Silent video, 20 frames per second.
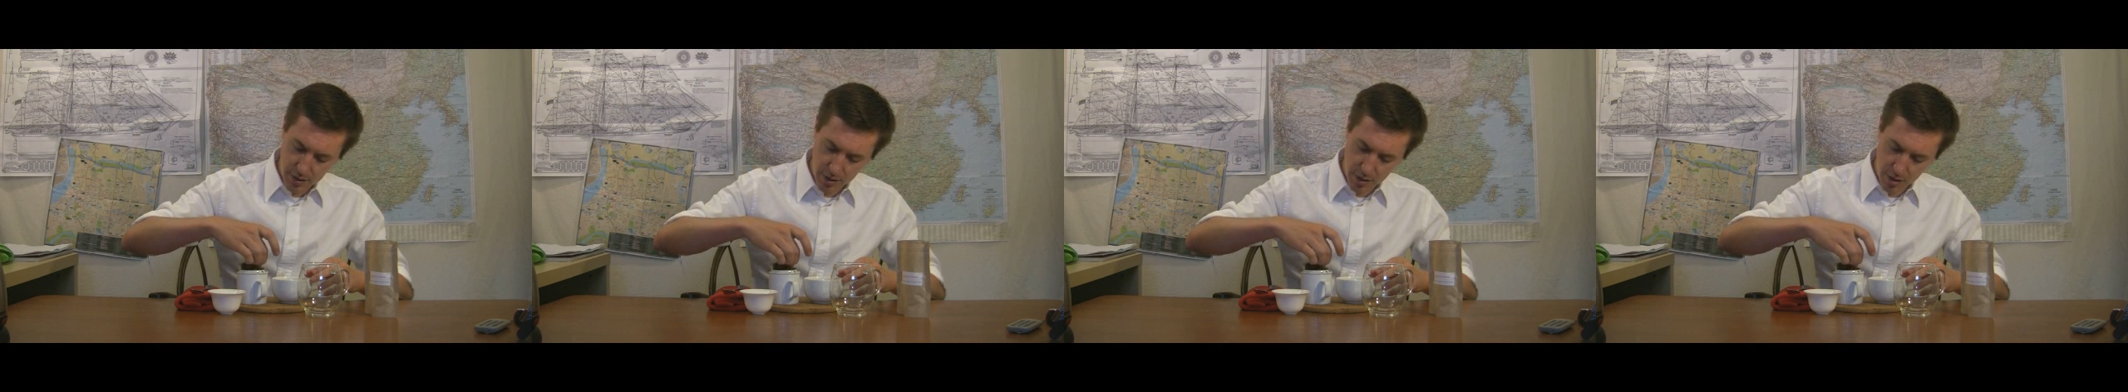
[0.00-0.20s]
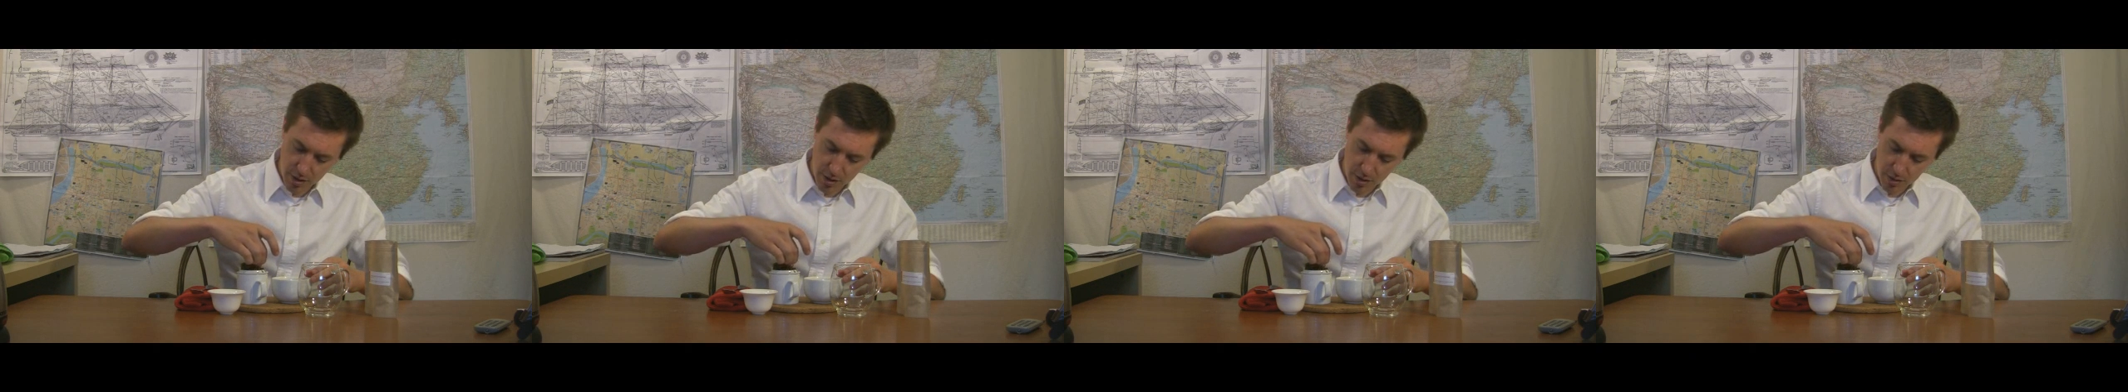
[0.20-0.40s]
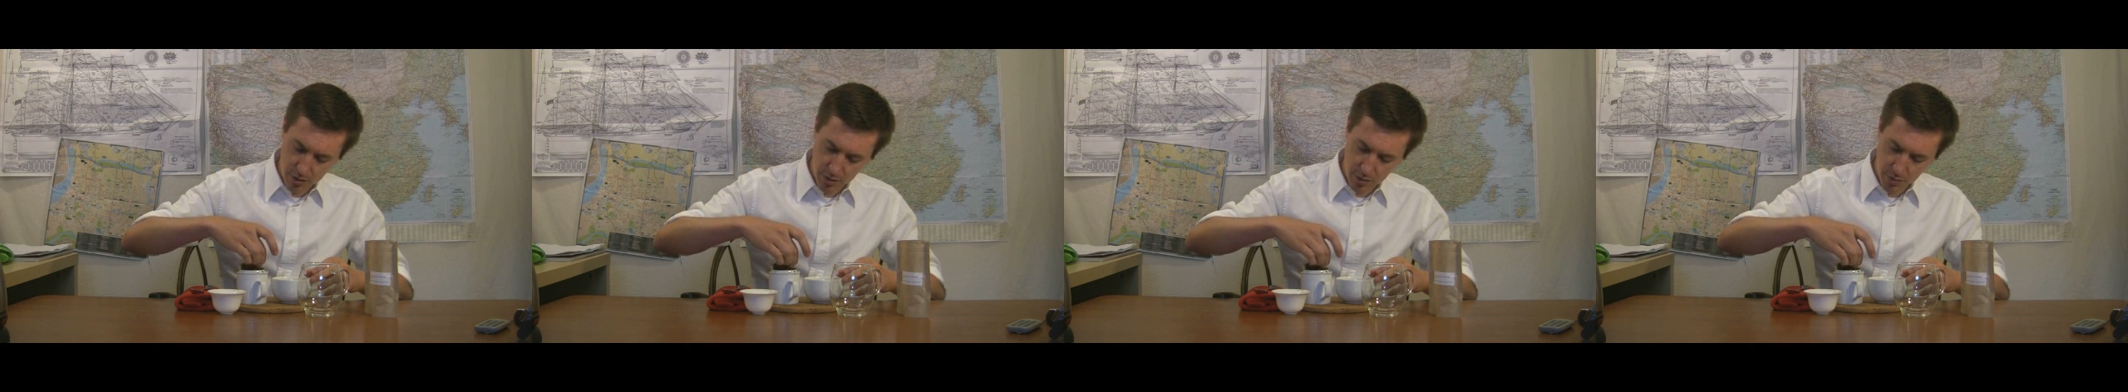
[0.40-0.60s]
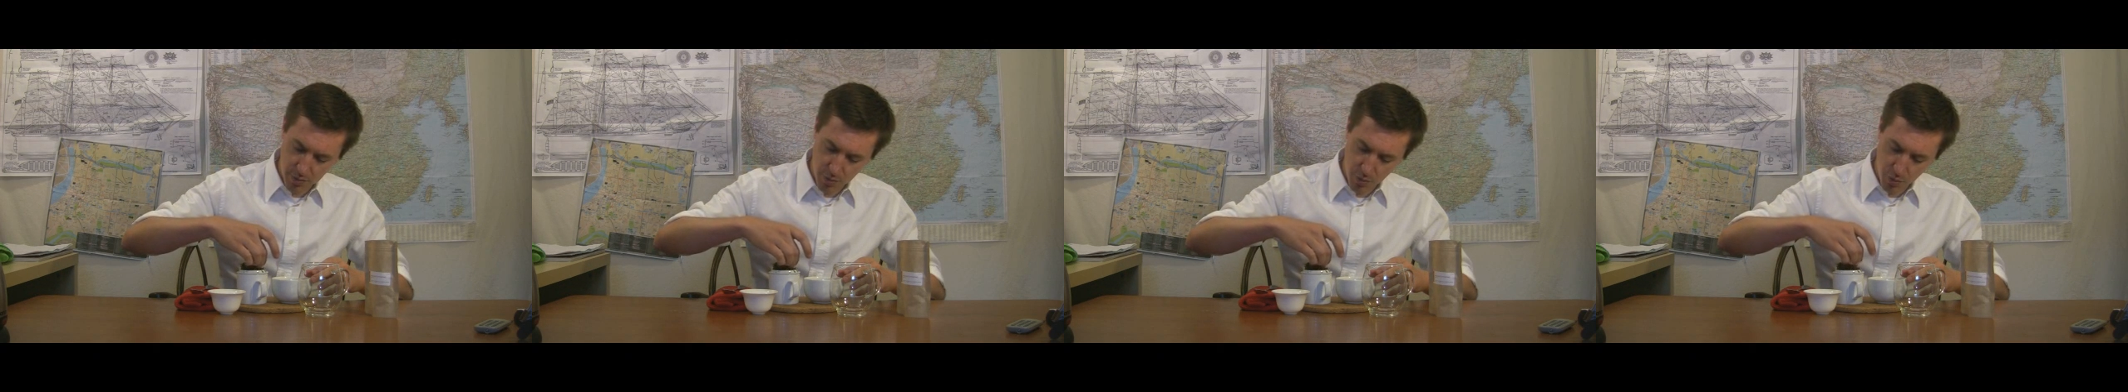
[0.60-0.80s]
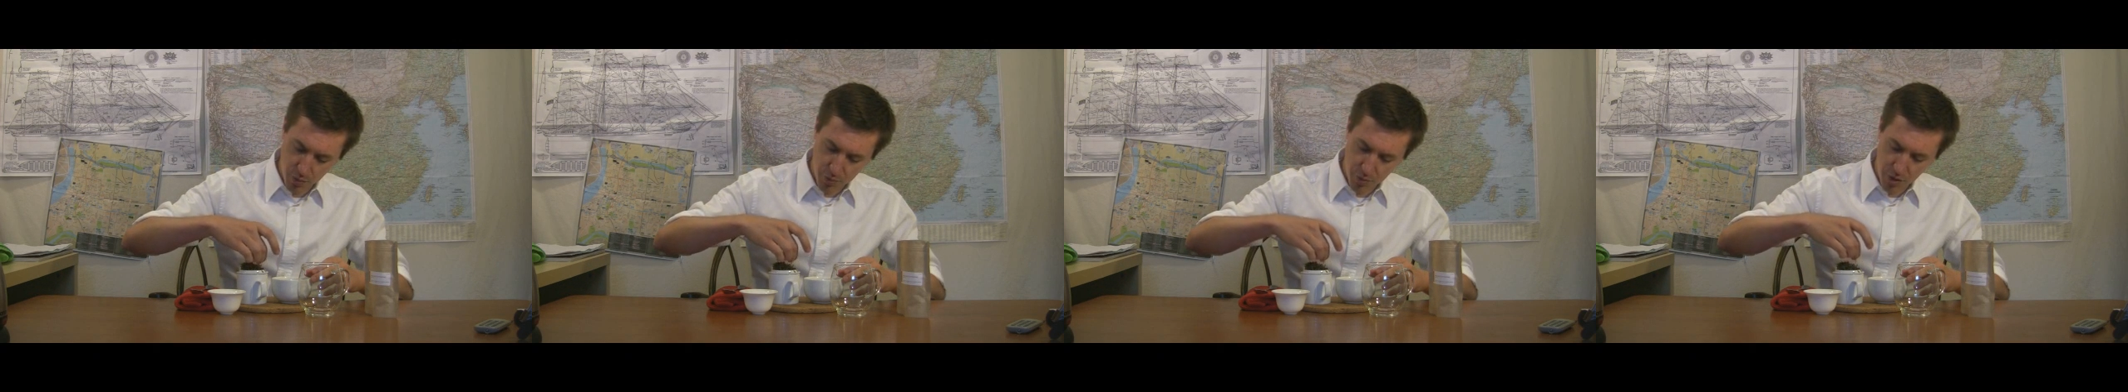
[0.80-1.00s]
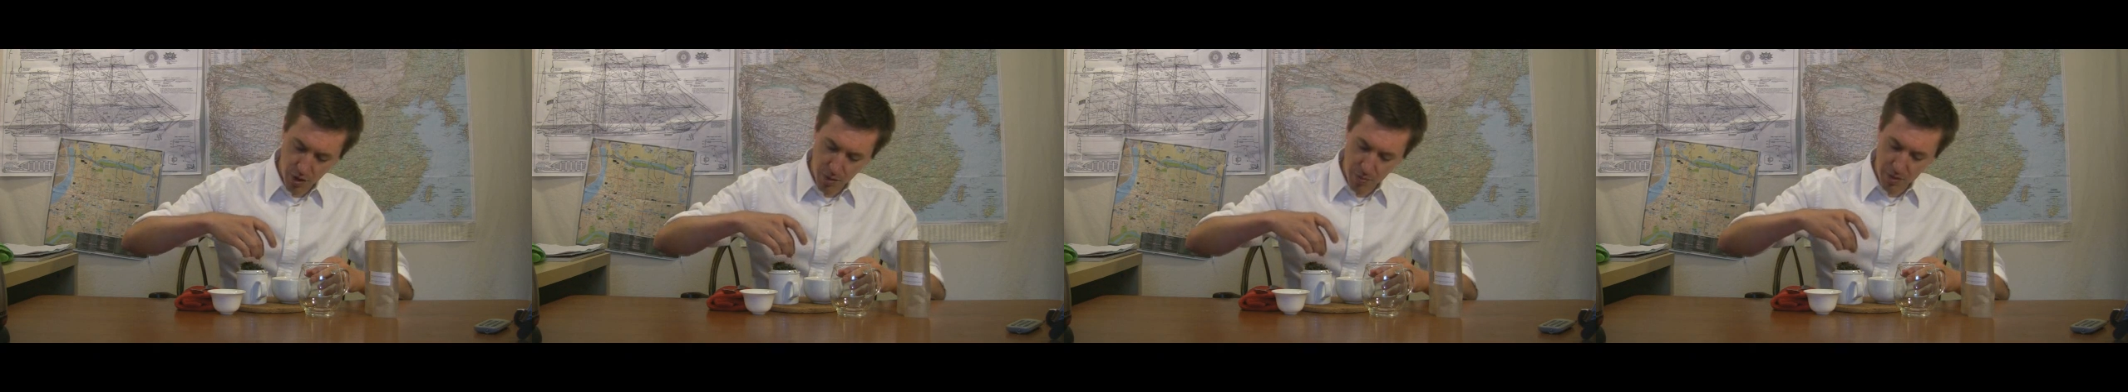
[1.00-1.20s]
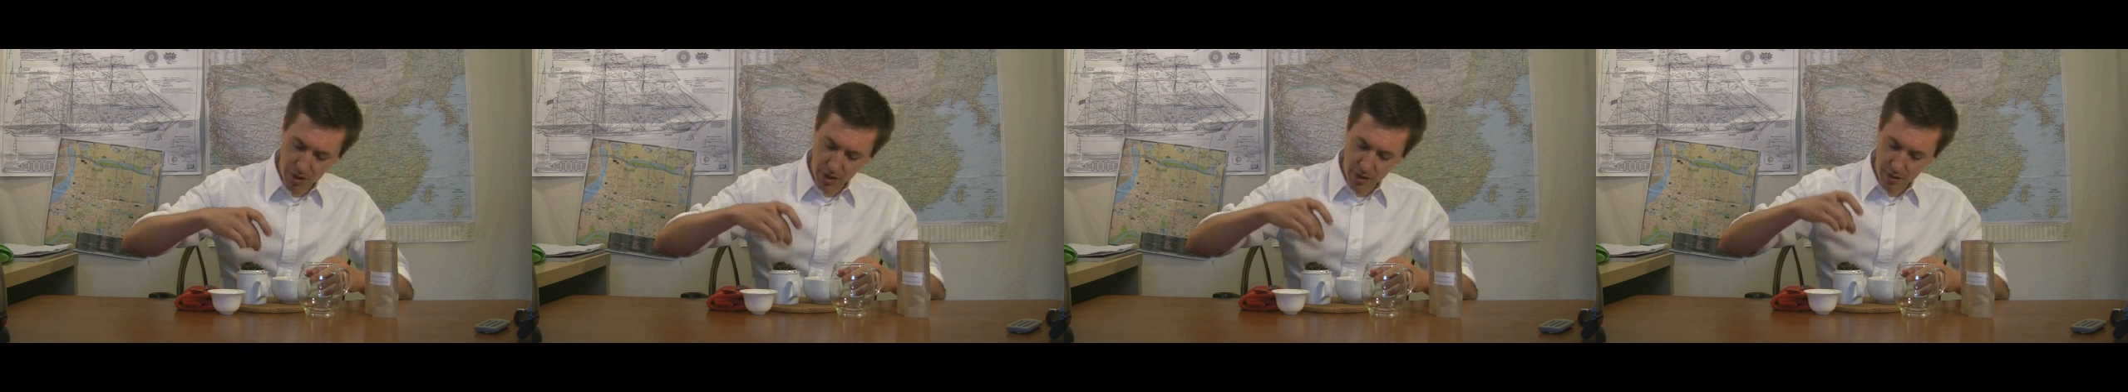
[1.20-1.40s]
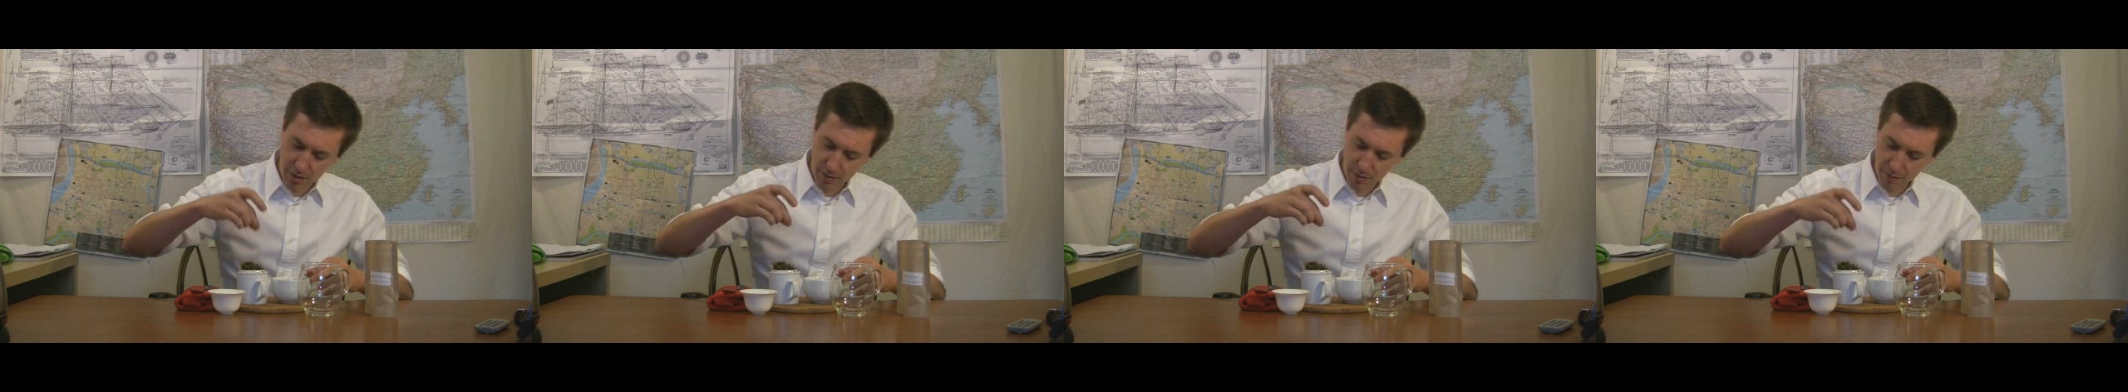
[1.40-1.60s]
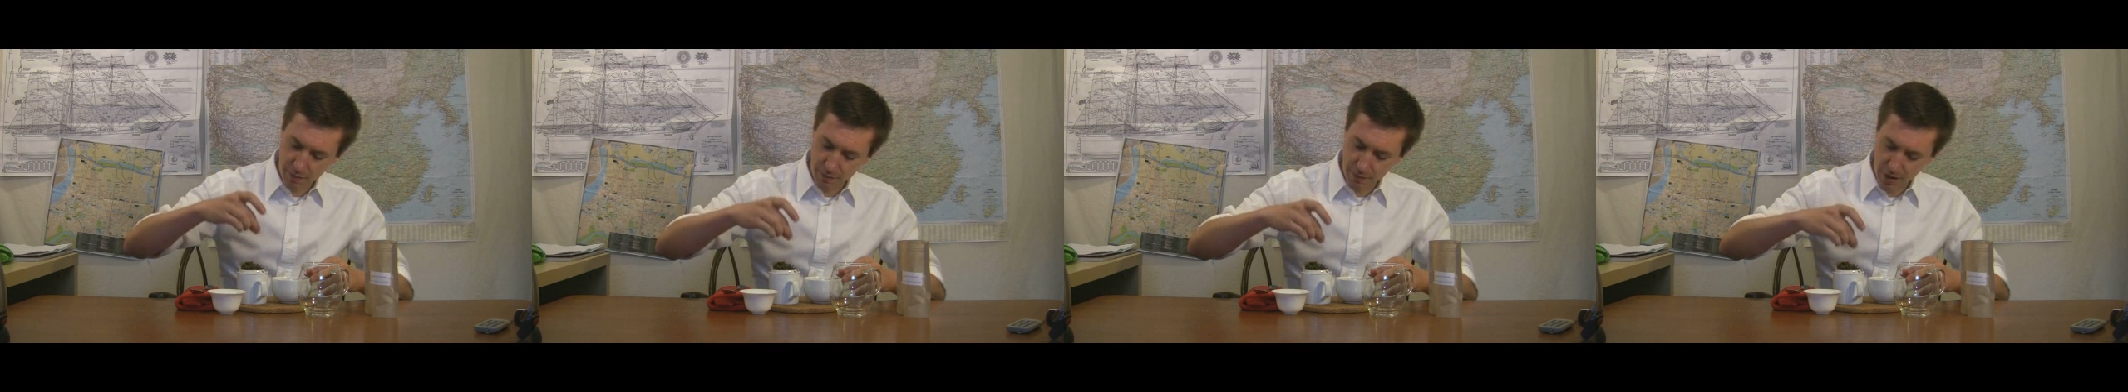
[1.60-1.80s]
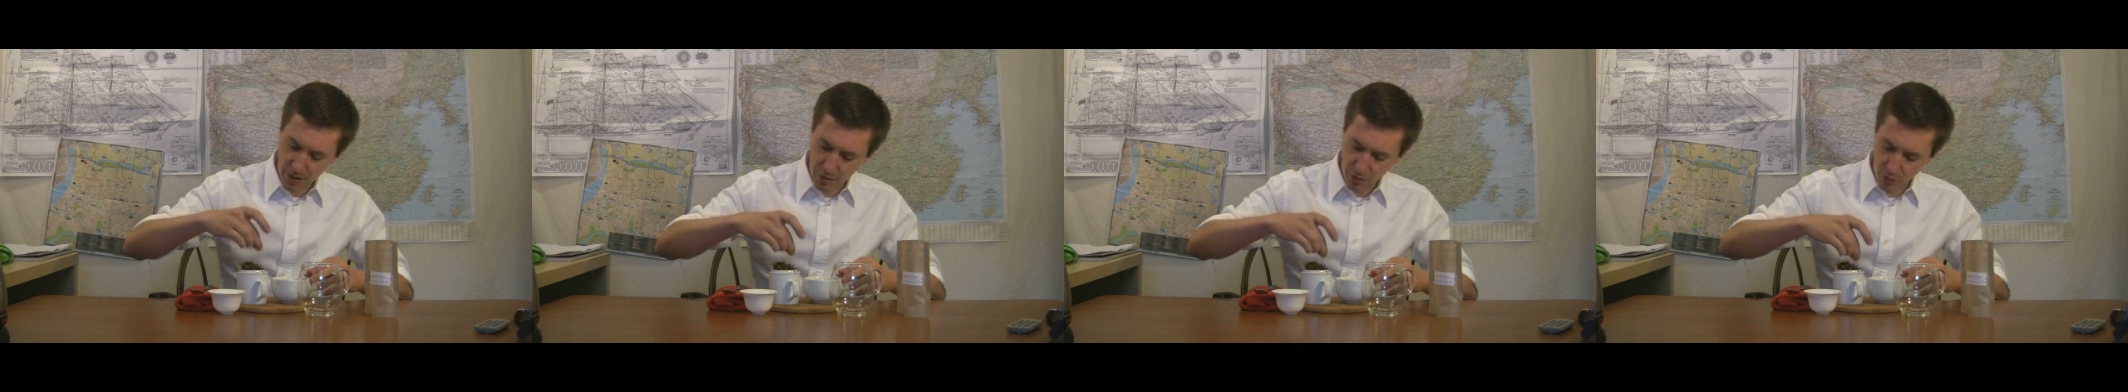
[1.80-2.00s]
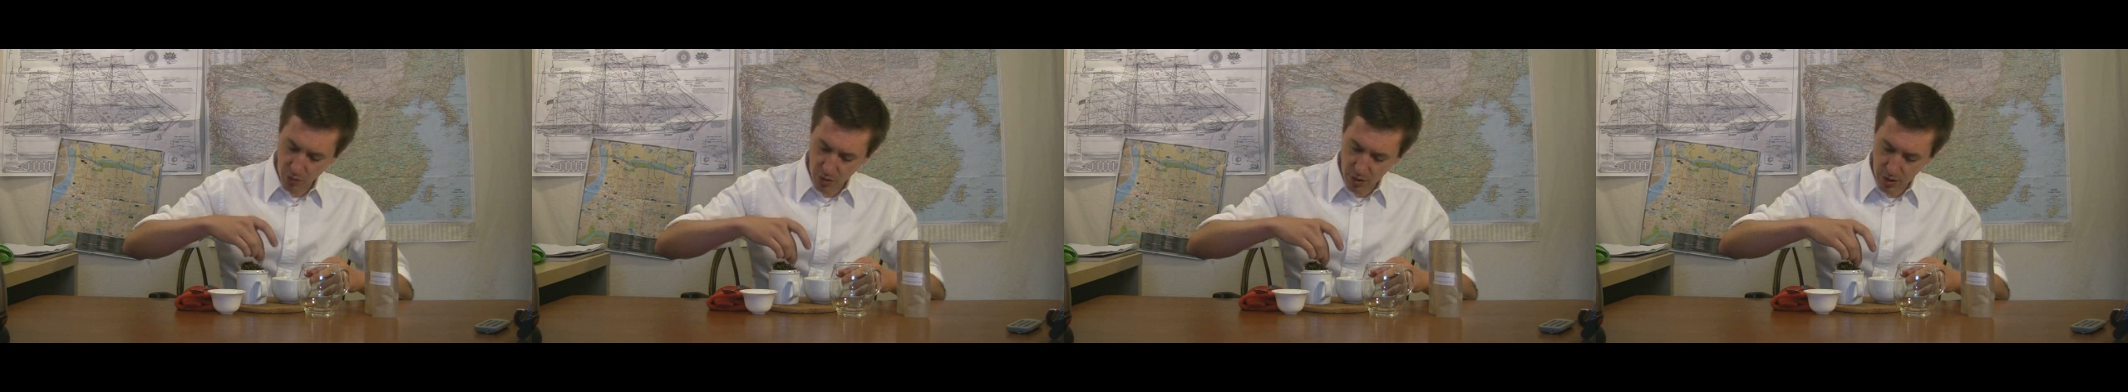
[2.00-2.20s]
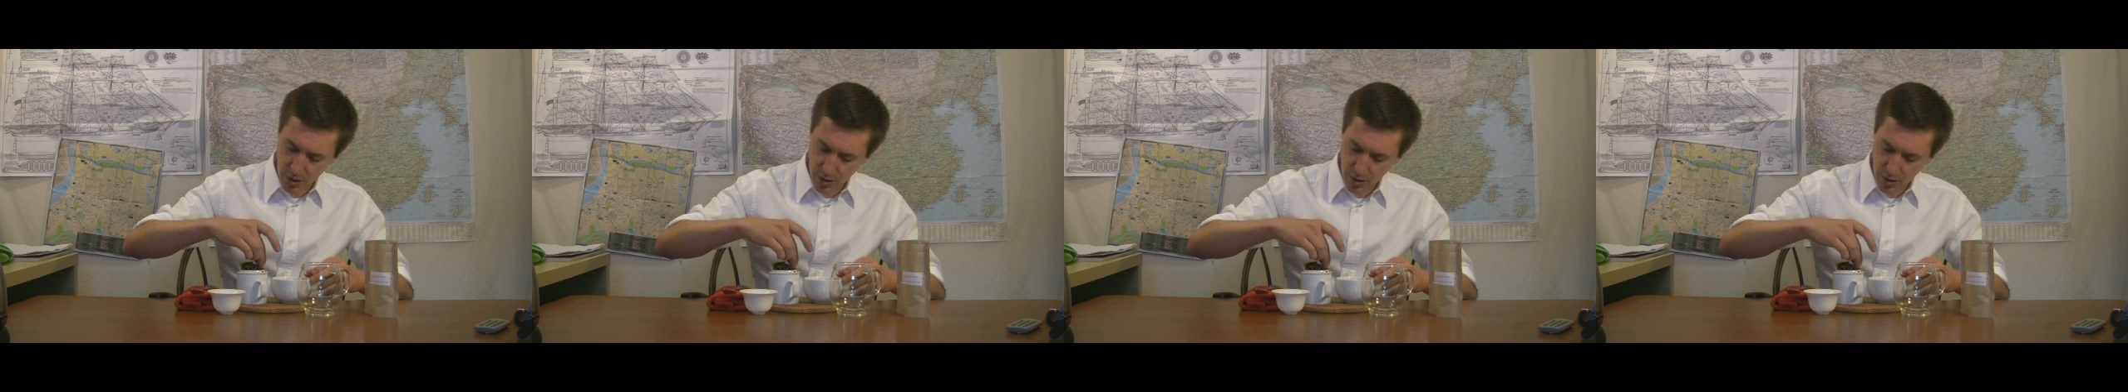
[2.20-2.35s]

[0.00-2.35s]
are a little bit more prominent. I found one